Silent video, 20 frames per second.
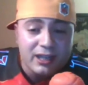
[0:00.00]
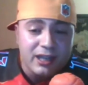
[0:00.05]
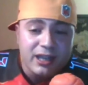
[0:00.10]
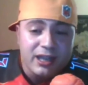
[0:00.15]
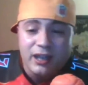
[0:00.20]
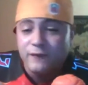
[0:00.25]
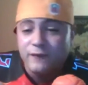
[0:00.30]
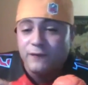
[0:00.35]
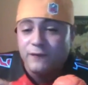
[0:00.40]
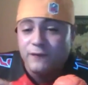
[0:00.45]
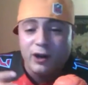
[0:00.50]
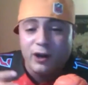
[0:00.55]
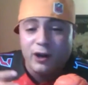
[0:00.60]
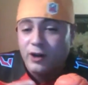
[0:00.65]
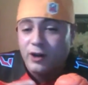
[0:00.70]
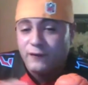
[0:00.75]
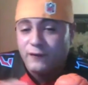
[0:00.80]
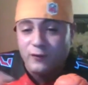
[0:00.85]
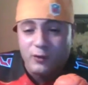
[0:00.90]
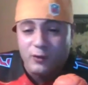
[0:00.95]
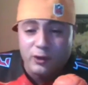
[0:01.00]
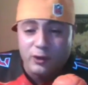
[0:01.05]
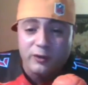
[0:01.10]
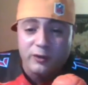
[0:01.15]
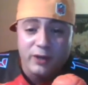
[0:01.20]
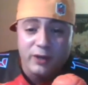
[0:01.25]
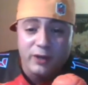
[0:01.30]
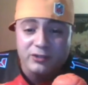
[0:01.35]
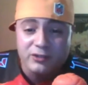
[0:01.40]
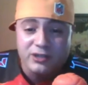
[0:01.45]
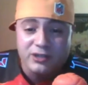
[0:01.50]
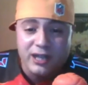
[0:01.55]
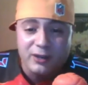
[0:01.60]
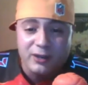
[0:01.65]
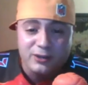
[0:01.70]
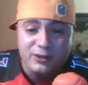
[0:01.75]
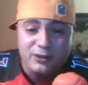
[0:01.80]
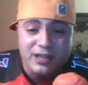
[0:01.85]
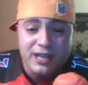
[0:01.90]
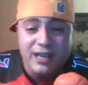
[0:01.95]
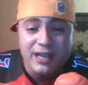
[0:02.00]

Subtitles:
In Far Cry 4, the radio towers.